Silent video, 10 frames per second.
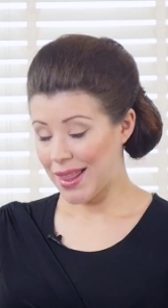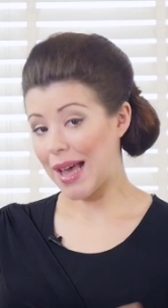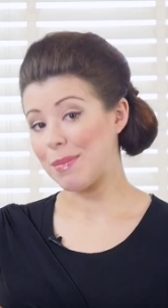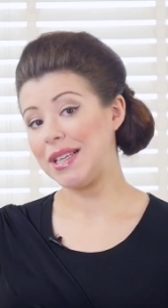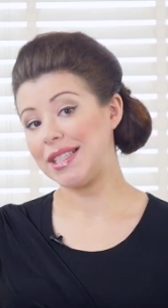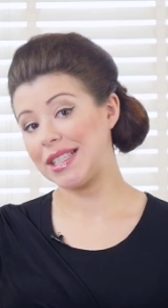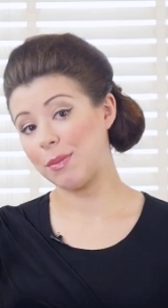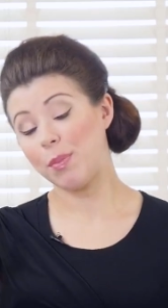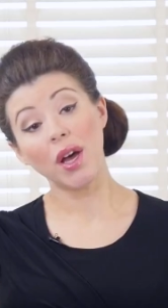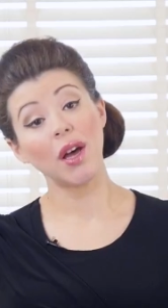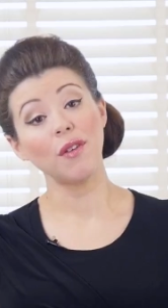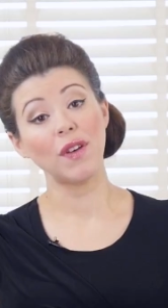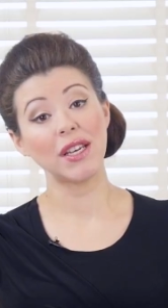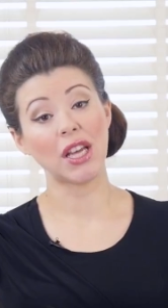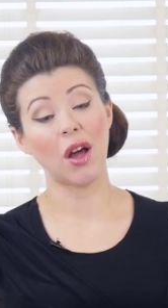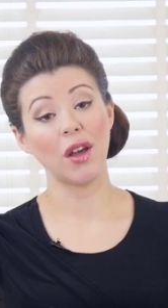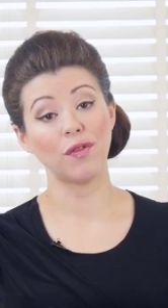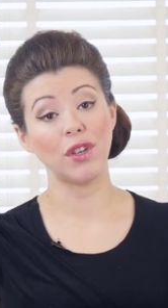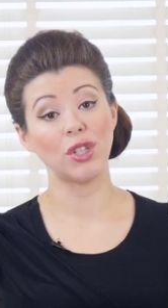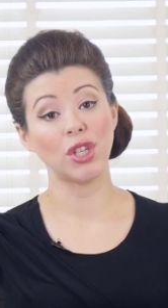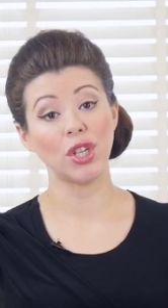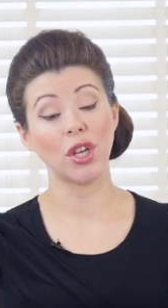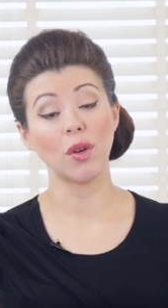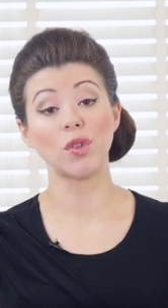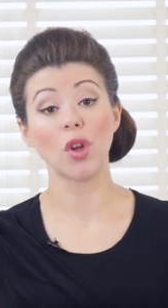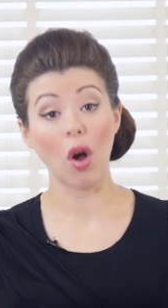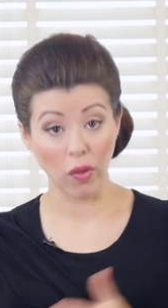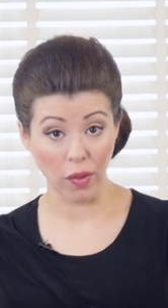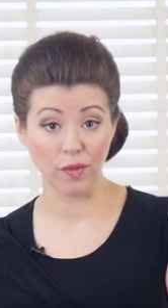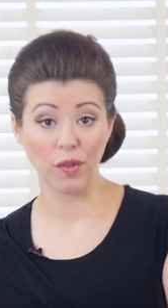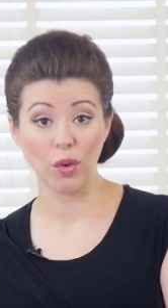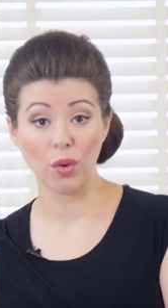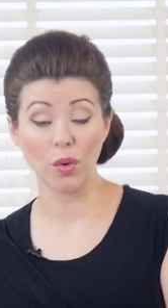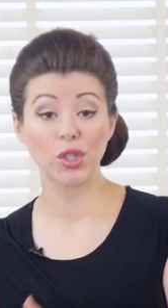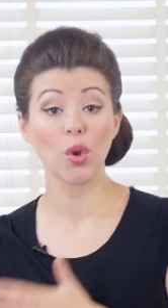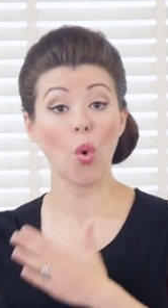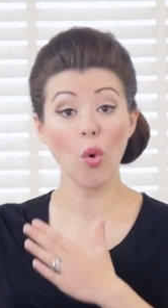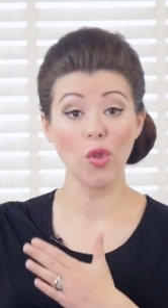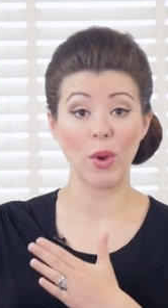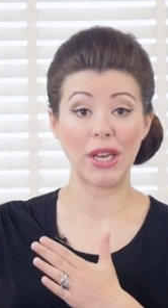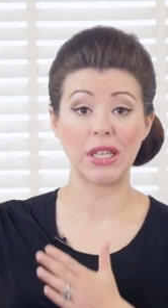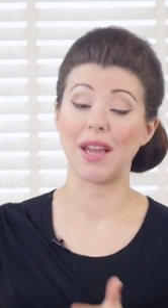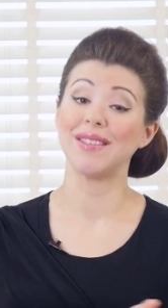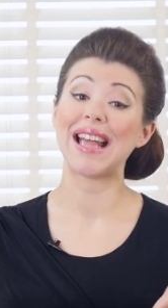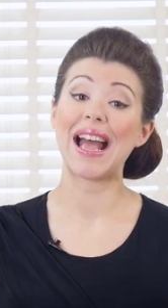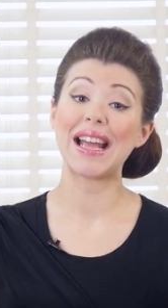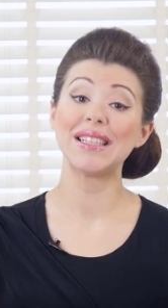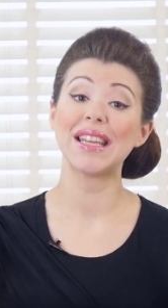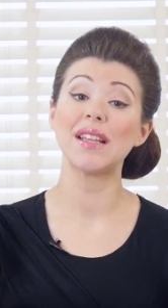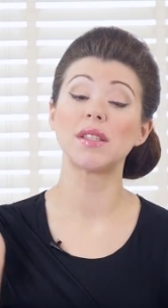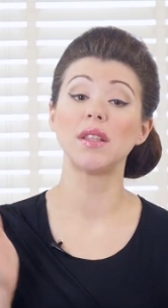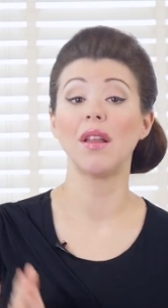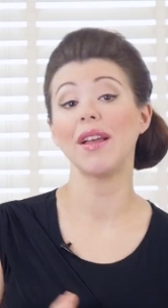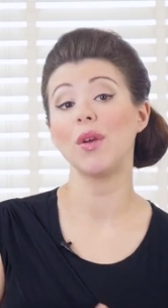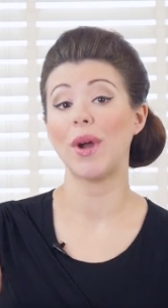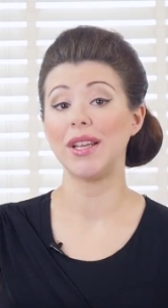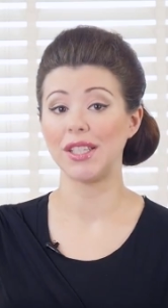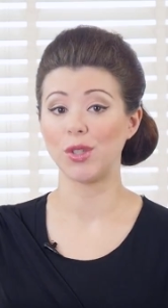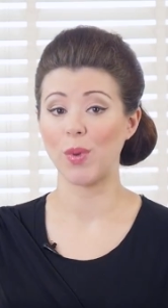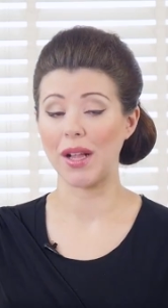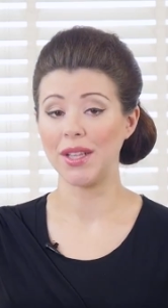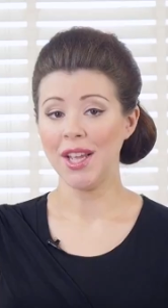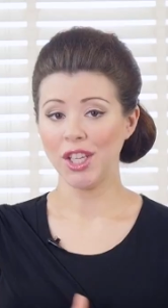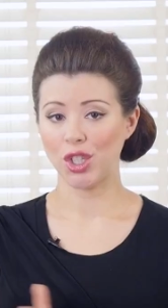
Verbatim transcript: That means it's the perfect height for you to use on the floors or the windows and it's lightweight as well